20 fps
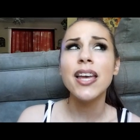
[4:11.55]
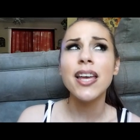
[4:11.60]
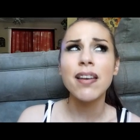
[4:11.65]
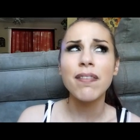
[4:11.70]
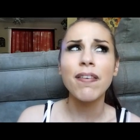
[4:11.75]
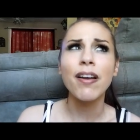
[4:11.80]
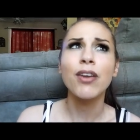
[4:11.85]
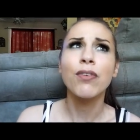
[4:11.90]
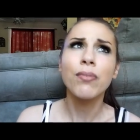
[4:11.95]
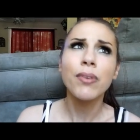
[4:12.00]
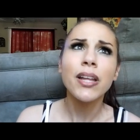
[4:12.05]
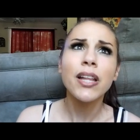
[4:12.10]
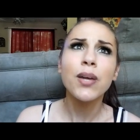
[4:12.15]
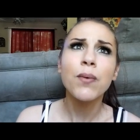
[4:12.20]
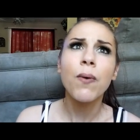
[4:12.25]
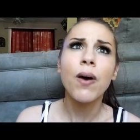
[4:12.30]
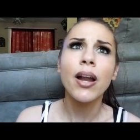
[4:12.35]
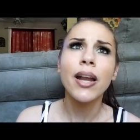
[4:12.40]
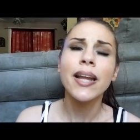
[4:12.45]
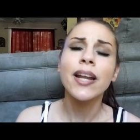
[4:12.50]
If I
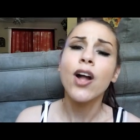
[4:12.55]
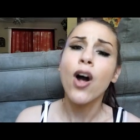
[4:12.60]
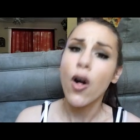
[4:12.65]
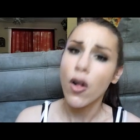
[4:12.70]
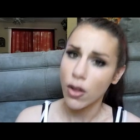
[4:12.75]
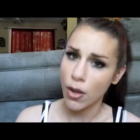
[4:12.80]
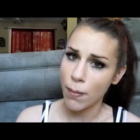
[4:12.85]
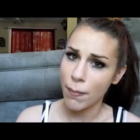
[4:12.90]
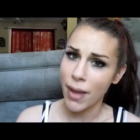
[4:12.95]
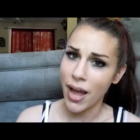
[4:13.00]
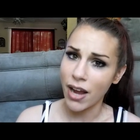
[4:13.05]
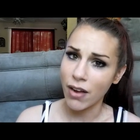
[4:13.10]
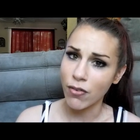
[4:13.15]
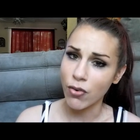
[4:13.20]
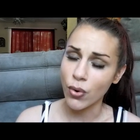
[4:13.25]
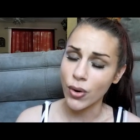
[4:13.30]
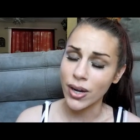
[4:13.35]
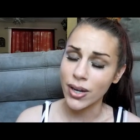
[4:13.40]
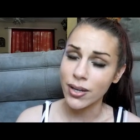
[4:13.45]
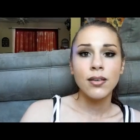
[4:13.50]
really want it, I'll come back
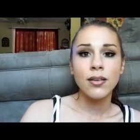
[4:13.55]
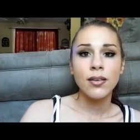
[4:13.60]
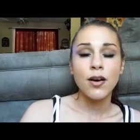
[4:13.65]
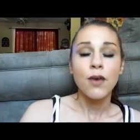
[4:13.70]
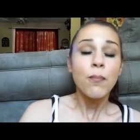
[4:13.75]
for it.